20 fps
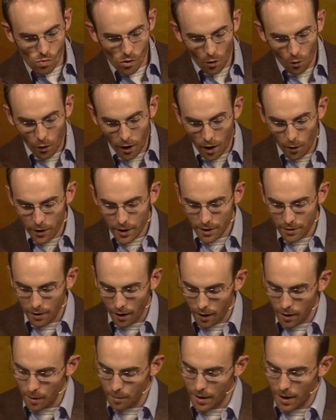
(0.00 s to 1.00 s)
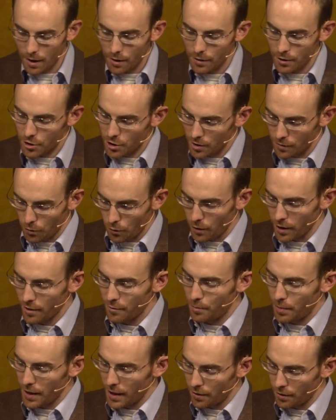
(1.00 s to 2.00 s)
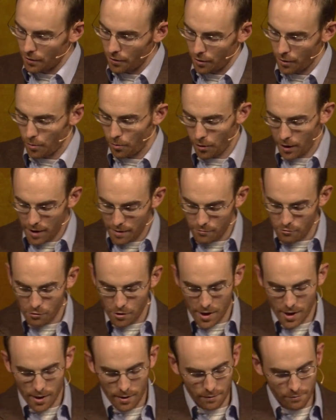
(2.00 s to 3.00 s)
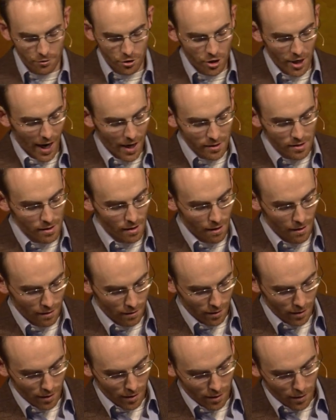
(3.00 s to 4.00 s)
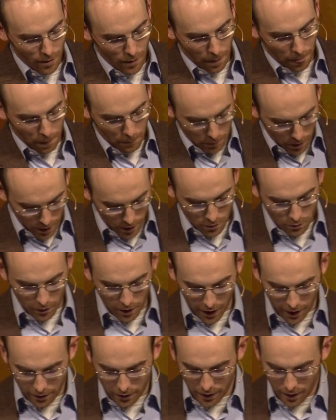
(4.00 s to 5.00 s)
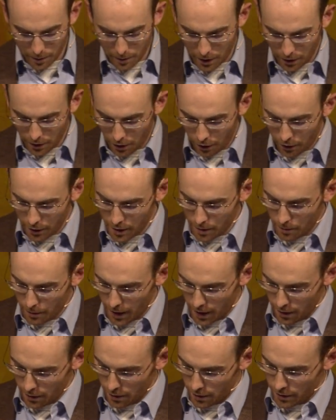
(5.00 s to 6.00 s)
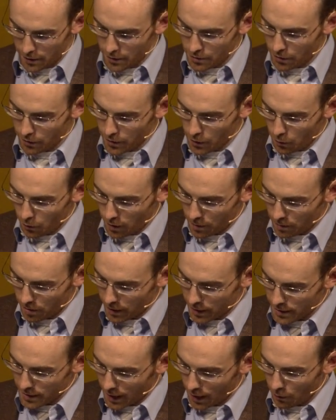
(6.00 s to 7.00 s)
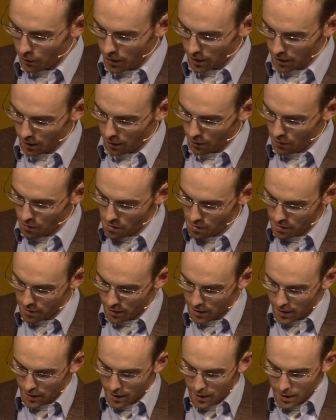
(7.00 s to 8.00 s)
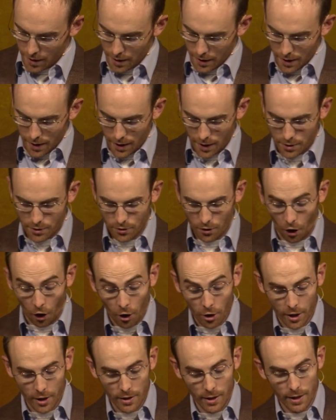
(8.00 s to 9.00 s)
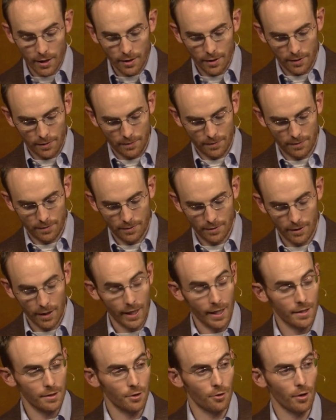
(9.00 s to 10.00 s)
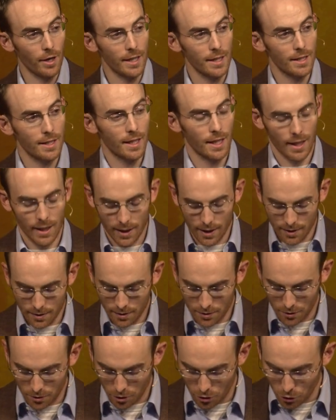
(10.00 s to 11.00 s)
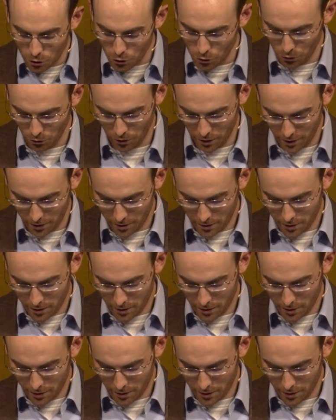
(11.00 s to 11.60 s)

Well, we could talk about the chivalry of Peter or the bravery of Shasta. But when I think about Narnian manhood, there's only one place I want to go, and it's to Archenland and the great King Lune.